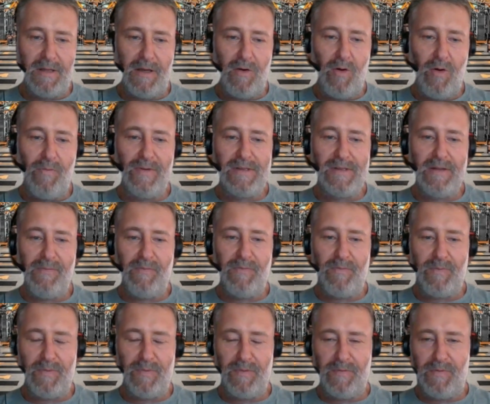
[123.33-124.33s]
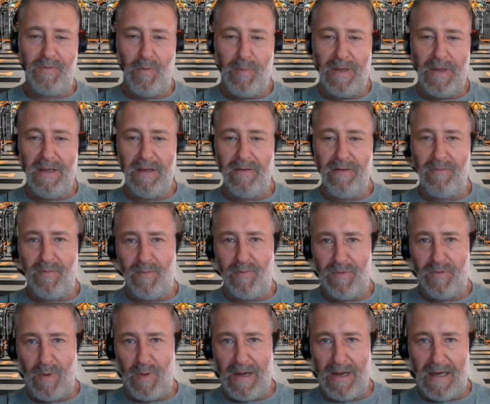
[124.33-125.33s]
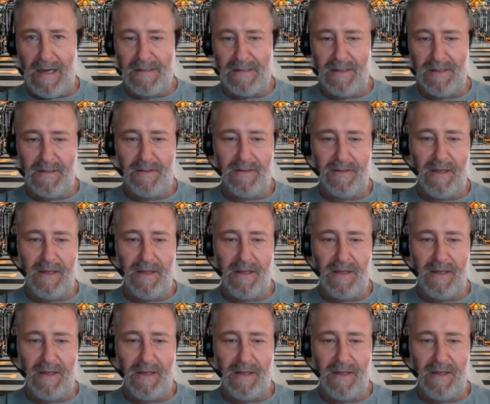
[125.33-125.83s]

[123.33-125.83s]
And then obviously, for me, the way I see it,